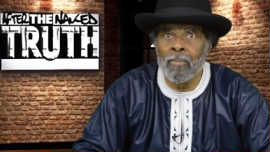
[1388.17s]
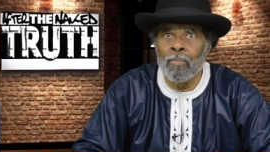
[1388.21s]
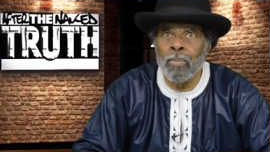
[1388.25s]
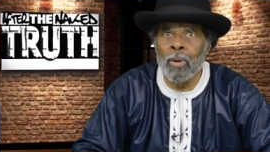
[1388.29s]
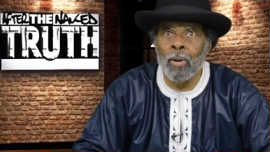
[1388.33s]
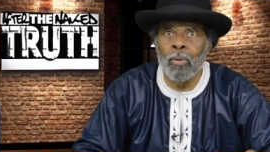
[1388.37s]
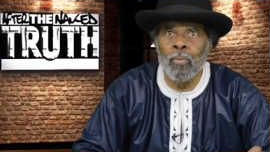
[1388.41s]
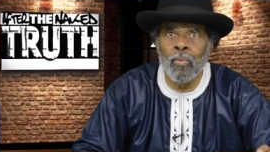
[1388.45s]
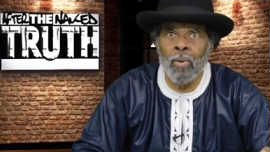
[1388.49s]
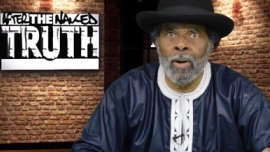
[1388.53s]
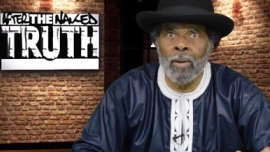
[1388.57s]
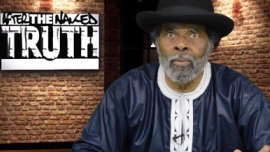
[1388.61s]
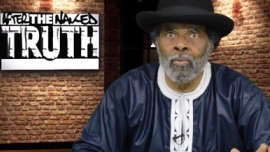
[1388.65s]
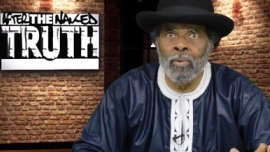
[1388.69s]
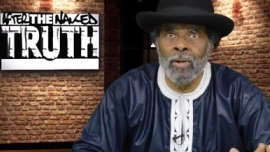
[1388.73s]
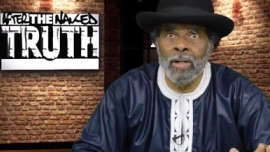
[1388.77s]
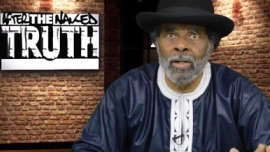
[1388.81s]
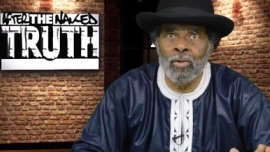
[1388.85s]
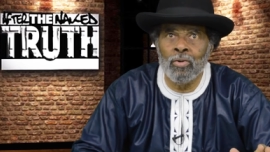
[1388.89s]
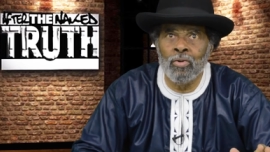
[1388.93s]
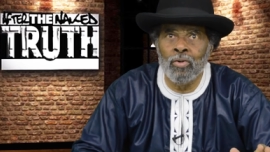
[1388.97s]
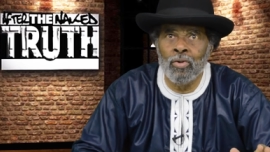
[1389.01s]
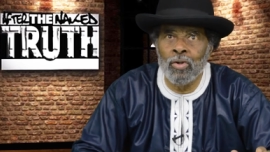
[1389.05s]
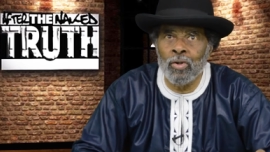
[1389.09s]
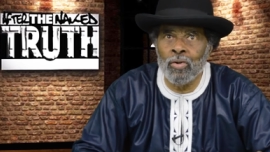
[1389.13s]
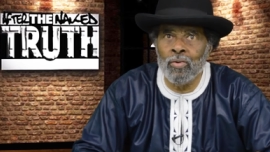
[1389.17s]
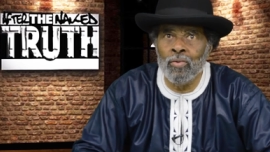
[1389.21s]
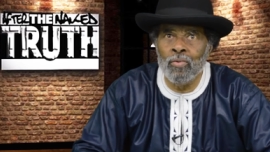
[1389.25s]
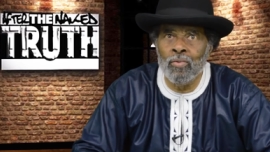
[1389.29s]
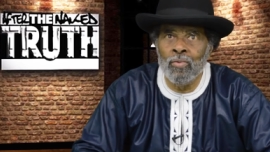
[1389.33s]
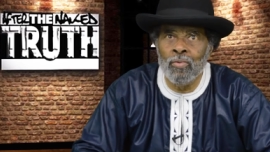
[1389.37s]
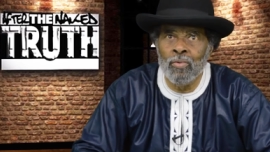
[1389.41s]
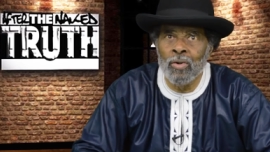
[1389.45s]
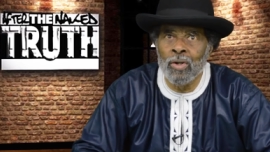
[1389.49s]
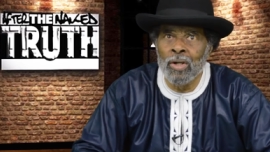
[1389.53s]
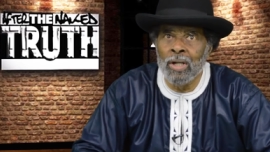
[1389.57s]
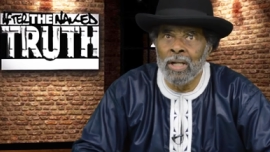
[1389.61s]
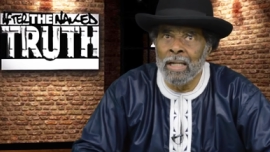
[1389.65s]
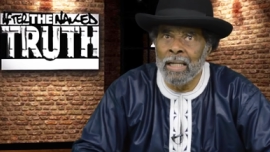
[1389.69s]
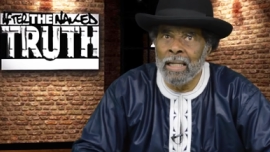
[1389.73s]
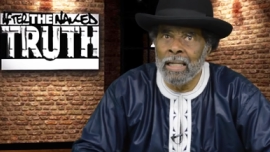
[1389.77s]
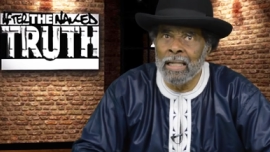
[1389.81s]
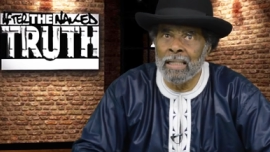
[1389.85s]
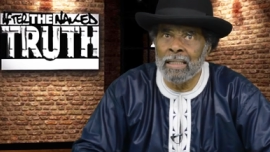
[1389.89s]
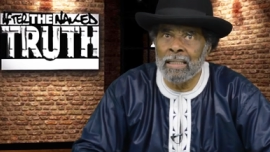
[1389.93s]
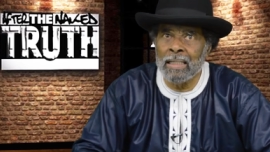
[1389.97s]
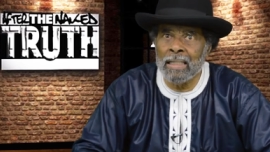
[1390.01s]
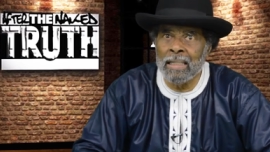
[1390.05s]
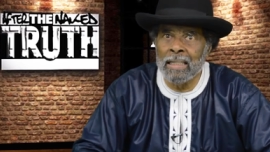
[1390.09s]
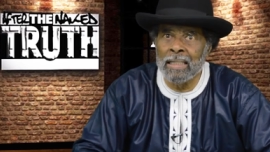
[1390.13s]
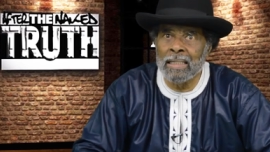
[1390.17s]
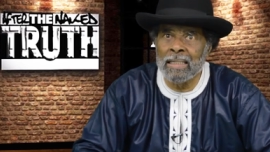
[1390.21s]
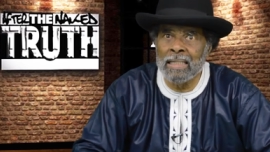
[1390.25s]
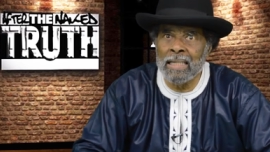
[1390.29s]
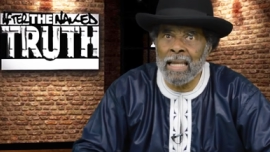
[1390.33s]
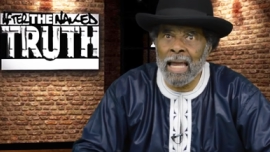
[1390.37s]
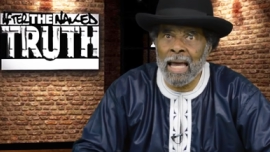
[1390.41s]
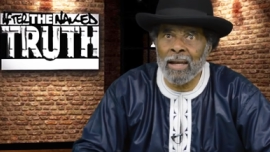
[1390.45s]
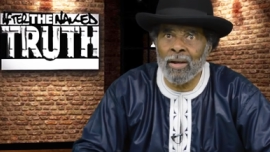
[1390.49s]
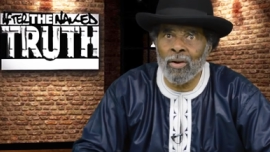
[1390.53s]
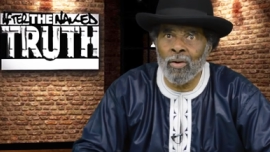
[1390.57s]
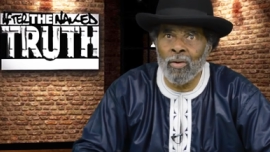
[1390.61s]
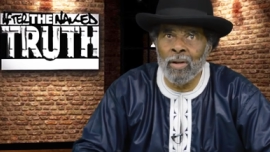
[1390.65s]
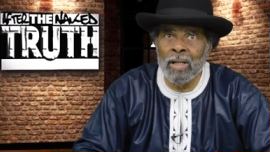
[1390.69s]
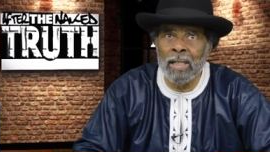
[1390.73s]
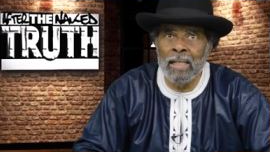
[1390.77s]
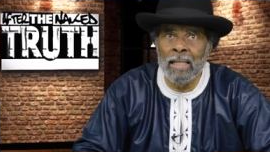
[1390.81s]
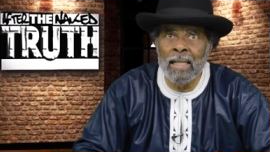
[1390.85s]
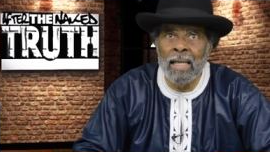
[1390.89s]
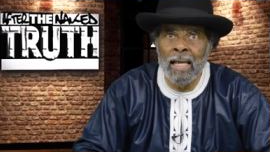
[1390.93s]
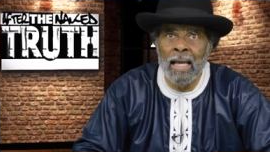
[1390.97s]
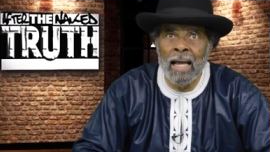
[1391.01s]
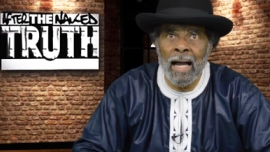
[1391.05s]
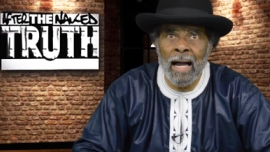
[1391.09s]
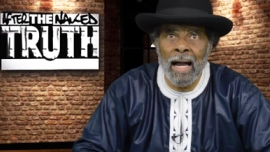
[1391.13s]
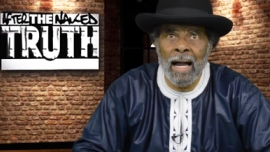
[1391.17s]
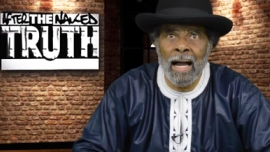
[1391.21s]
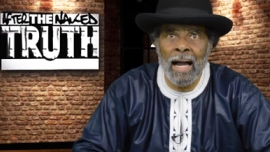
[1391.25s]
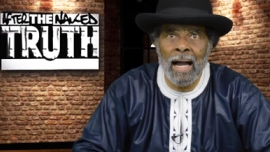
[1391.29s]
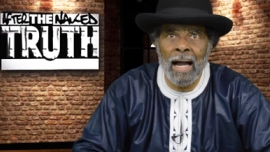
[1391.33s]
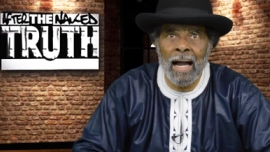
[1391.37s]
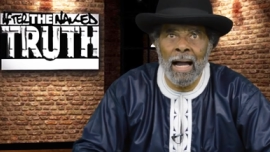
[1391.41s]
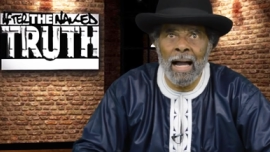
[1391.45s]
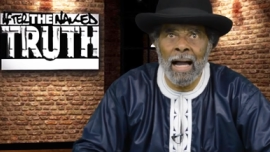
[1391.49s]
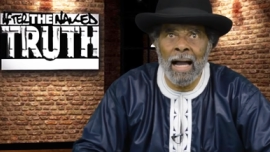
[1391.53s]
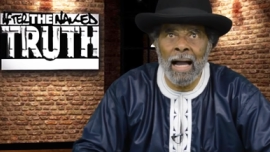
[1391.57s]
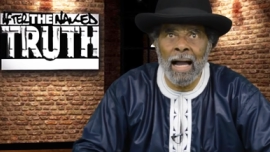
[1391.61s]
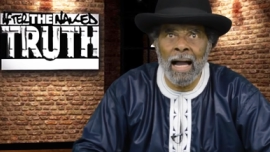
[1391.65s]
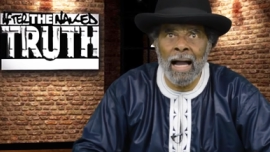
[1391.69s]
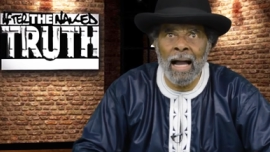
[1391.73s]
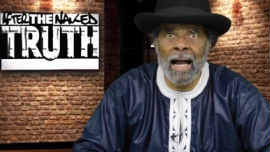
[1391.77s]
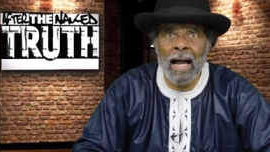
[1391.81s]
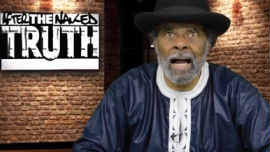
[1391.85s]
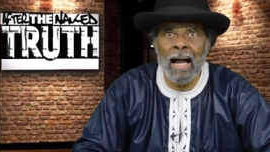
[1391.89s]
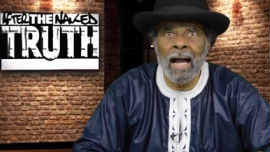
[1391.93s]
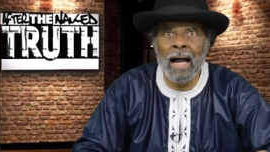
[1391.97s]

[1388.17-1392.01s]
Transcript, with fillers: but what we'll do is, is not only uh, uh,